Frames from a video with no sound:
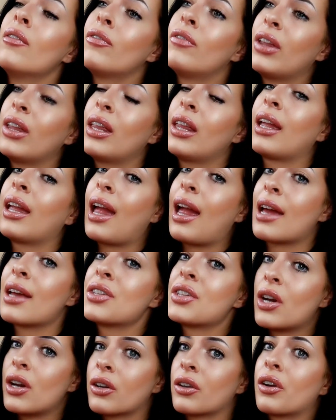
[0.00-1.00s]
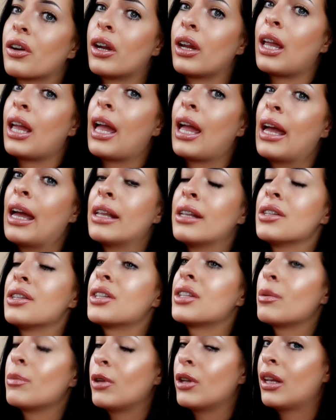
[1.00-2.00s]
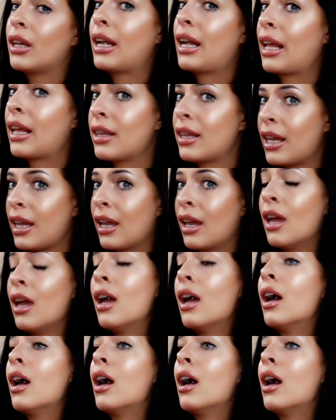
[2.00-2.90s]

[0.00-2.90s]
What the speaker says: feeling as hungry and stimulating the